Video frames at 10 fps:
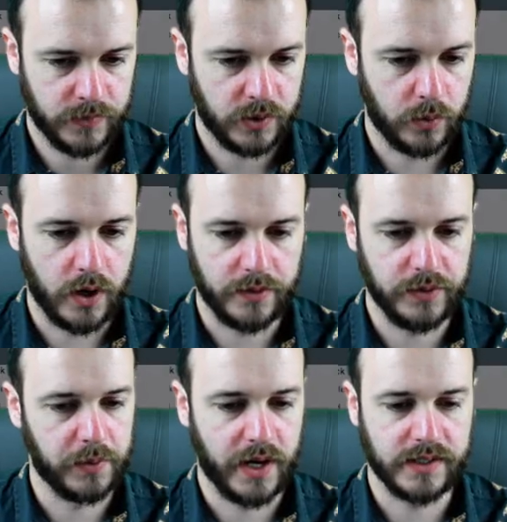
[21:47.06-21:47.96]
Quite a few
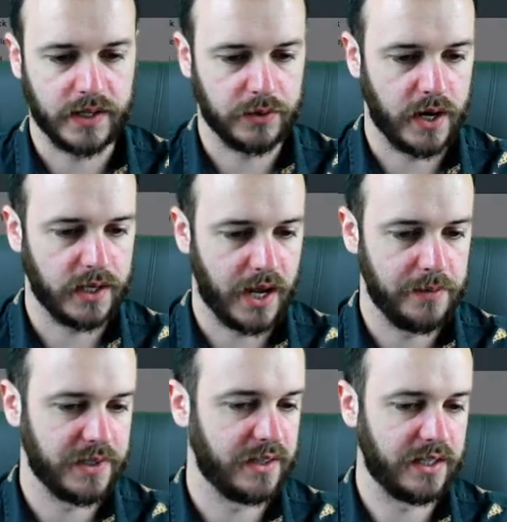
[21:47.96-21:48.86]
players had great
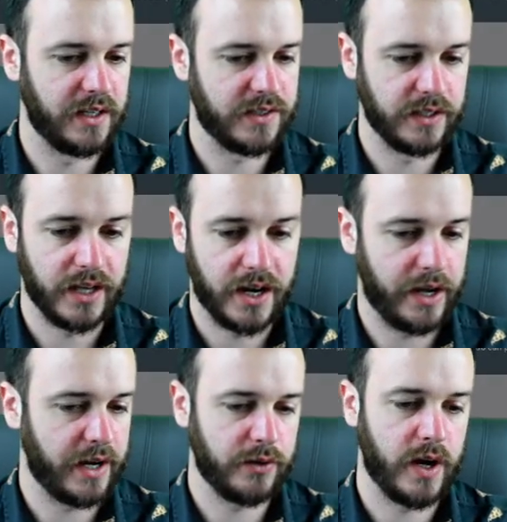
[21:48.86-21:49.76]
games out there. Singano
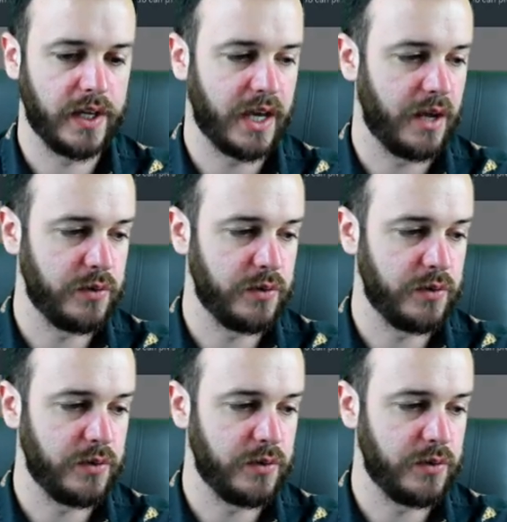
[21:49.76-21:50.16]
had a great game.